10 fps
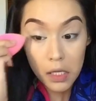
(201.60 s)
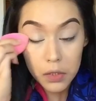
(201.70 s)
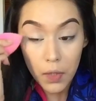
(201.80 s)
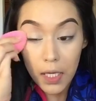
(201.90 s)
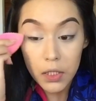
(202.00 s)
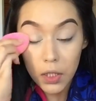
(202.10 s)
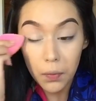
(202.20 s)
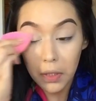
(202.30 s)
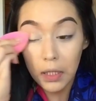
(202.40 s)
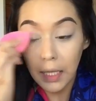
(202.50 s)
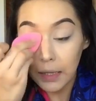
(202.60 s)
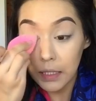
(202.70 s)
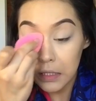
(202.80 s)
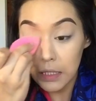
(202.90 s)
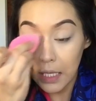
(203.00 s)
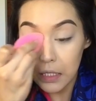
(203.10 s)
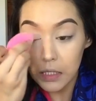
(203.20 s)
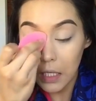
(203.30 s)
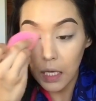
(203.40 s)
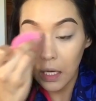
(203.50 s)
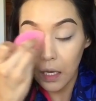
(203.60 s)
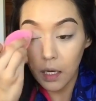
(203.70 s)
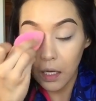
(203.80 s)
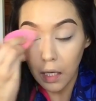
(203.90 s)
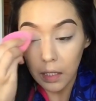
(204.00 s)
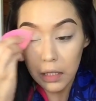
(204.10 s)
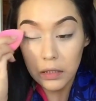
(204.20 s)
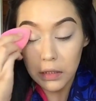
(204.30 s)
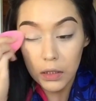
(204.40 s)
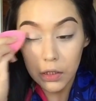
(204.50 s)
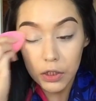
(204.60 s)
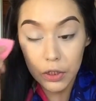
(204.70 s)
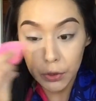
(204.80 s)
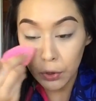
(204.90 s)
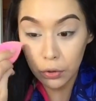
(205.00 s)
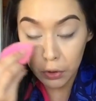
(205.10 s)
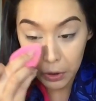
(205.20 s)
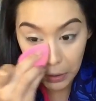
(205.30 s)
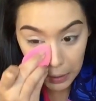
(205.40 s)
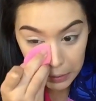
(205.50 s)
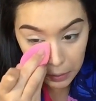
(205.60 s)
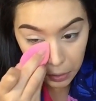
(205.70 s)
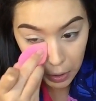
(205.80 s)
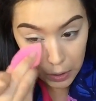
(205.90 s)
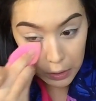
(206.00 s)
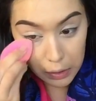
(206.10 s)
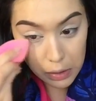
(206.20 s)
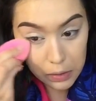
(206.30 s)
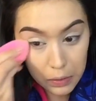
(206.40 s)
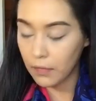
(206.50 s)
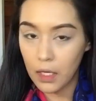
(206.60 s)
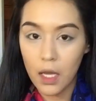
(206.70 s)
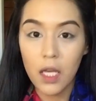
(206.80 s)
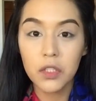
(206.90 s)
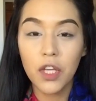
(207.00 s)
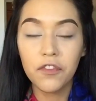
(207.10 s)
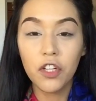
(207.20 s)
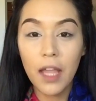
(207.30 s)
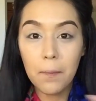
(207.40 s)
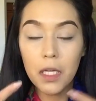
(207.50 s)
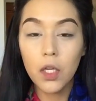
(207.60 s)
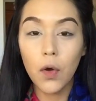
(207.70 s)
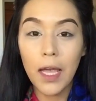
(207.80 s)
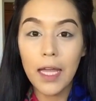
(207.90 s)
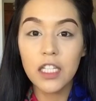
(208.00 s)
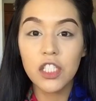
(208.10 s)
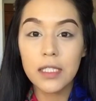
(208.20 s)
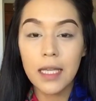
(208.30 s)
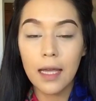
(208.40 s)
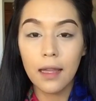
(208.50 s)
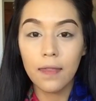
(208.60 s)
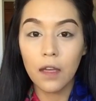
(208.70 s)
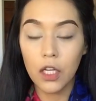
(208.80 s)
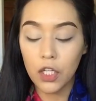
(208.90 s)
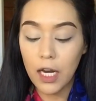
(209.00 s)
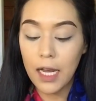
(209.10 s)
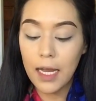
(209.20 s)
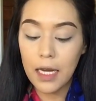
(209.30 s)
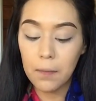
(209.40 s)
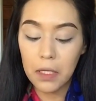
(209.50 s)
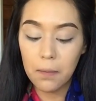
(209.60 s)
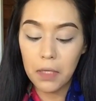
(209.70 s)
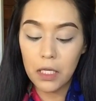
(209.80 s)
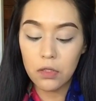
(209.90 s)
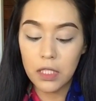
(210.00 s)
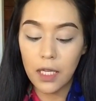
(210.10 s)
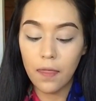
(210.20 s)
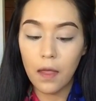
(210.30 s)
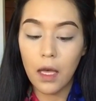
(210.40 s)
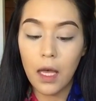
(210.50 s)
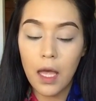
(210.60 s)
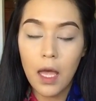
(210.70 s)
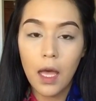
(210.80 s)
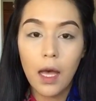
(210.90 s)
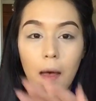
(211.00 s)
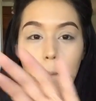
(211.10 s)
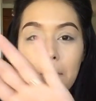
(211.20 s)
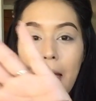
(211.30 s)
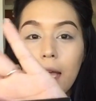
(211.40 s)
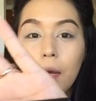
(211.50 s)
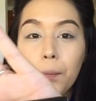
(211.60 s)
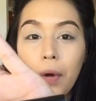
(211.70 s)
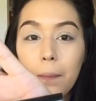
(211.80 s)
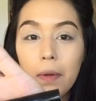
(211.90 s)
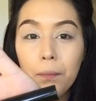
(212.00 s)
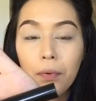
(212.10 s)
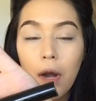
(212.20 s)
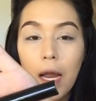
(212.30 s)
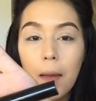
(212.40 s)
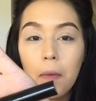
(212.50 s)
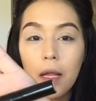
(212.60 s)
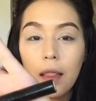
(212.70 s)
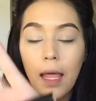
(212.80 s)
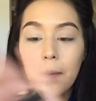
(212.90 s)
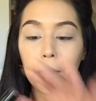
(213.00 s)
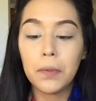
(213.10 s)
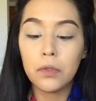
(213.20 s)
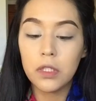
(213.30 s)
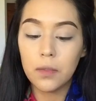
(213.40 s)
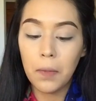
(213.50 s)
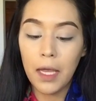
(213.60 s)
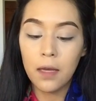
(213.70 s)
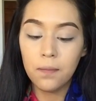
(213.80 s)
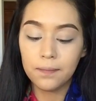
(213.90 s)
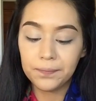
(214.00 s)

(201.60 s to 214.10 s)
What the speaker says: So I actually really like this as a concealer just to neutralize the darkness. So after that, I'm going to go ahead and just highlight the under eye, and I'm going to be using the MAC Prep+Prime Light Boost pen.